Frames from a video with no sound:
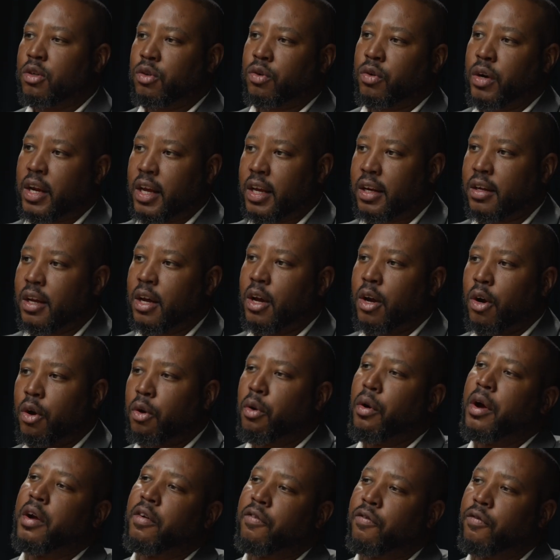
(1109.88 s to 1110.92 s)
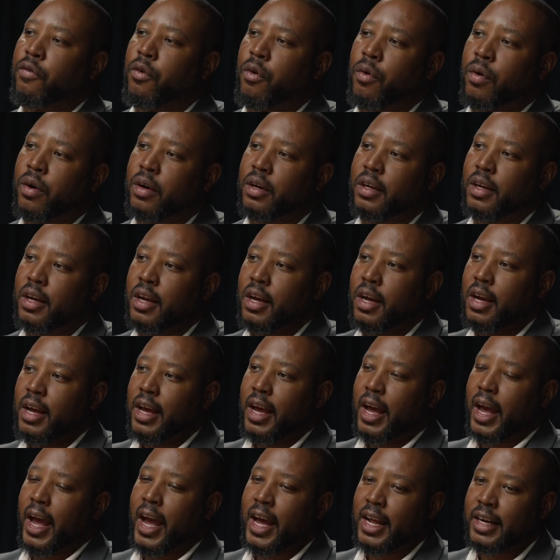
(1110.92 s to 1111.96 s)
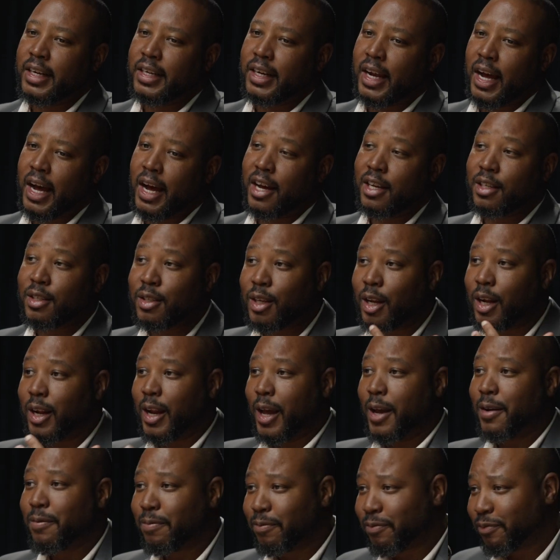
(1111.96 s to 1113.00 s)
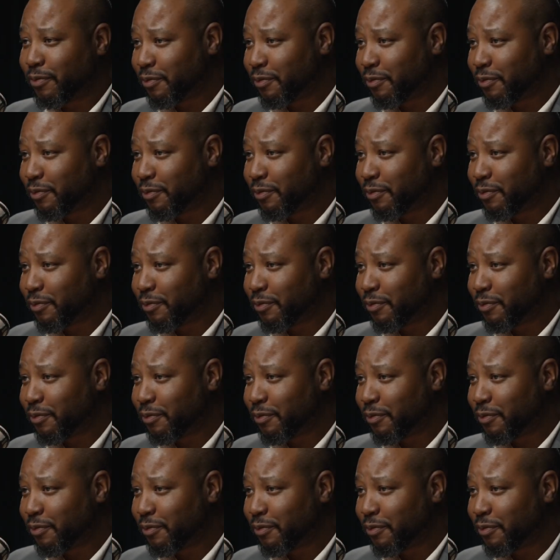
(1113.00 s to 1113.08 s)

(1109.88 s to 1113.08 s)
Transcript: trade going forward. And Sihle,